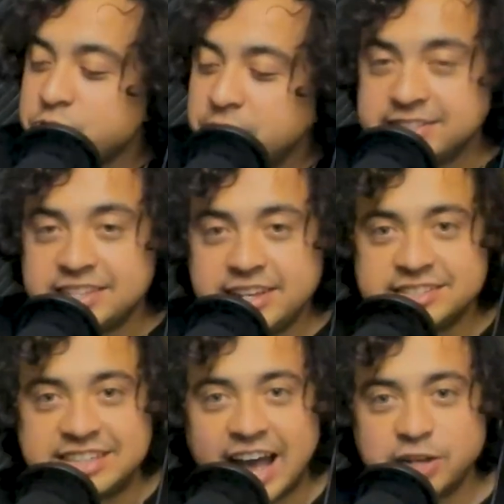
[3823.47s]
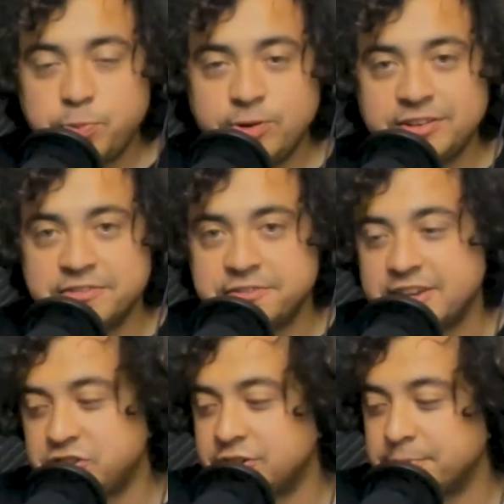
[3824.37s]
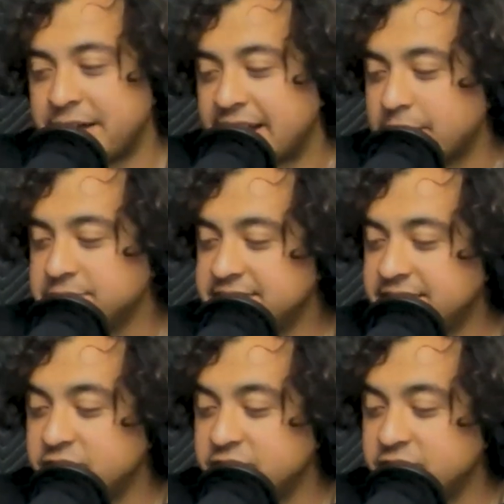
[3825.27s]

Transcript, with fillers: really see because Dashboard Confessional, man. I was listening. Look